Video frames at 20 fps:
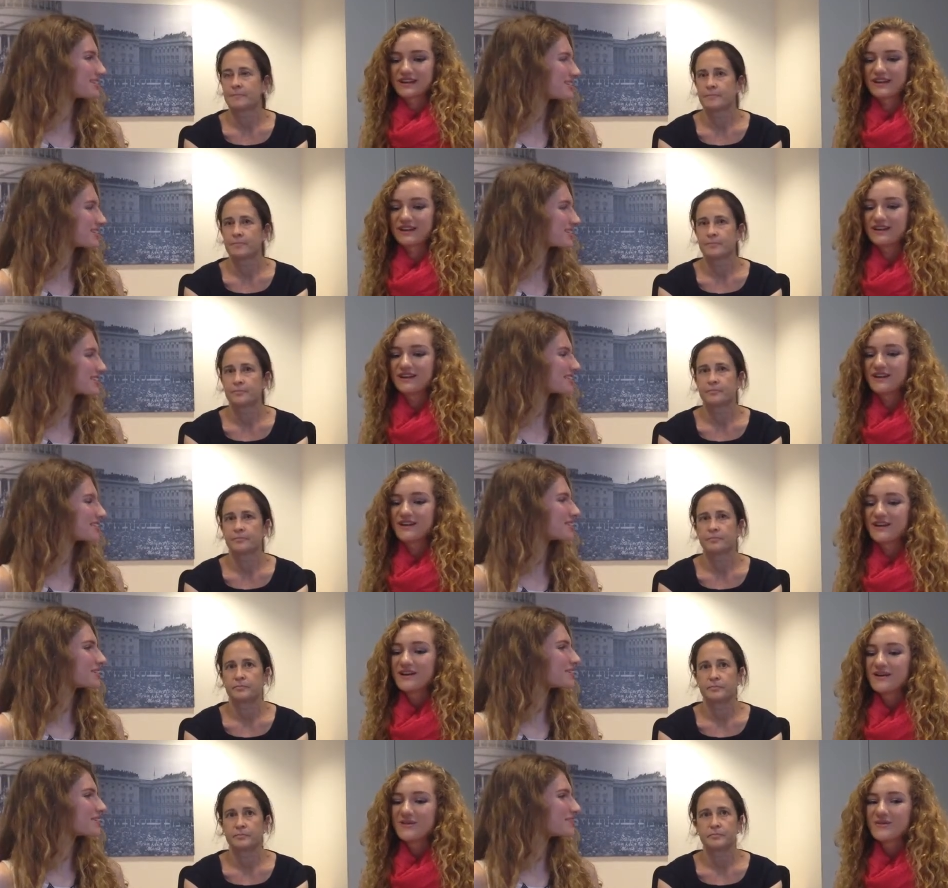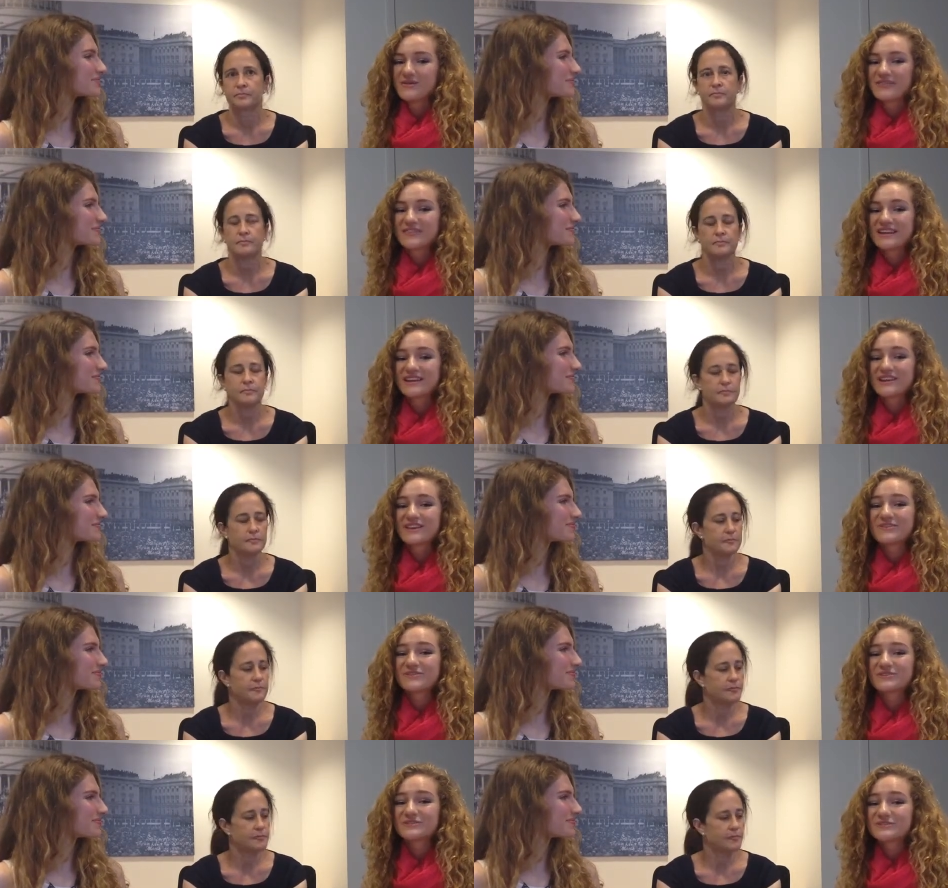Speaker 1: yes. that well,
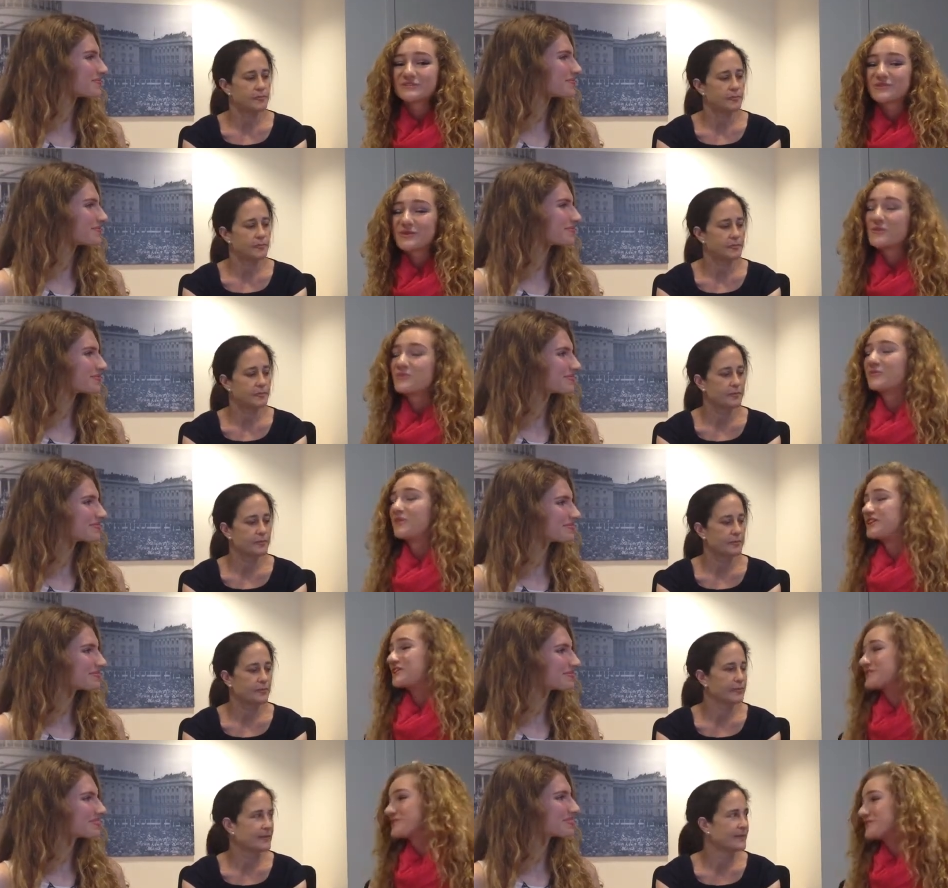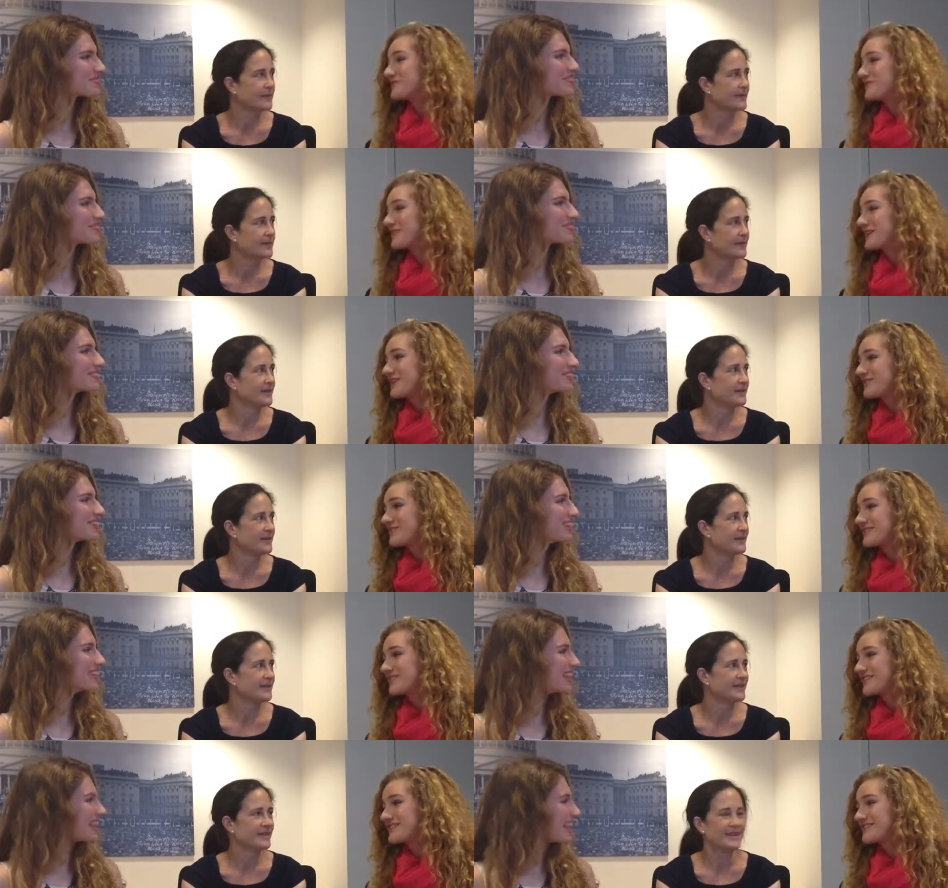thank you so much for
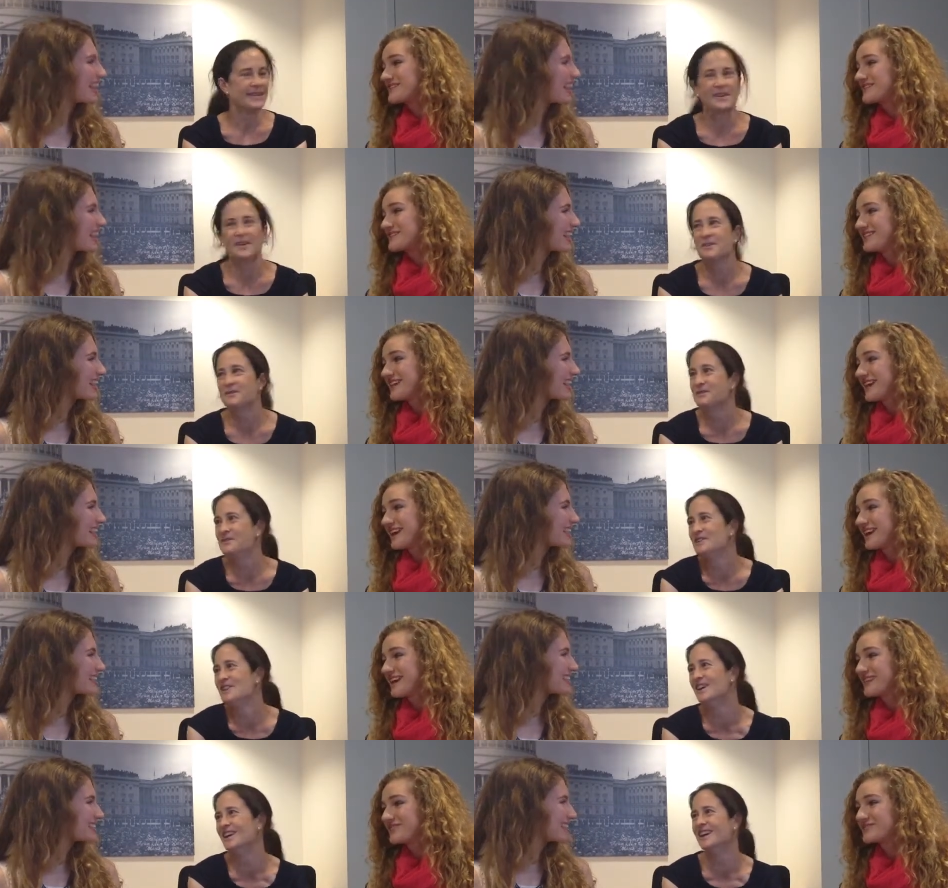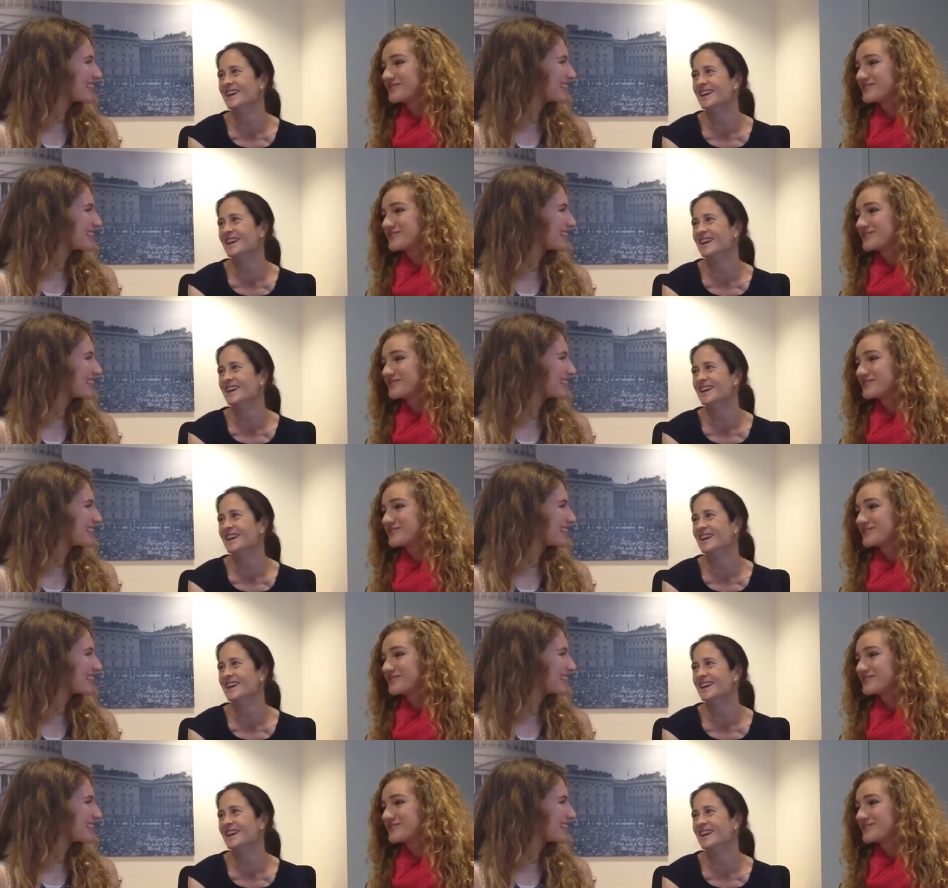meeting with us today.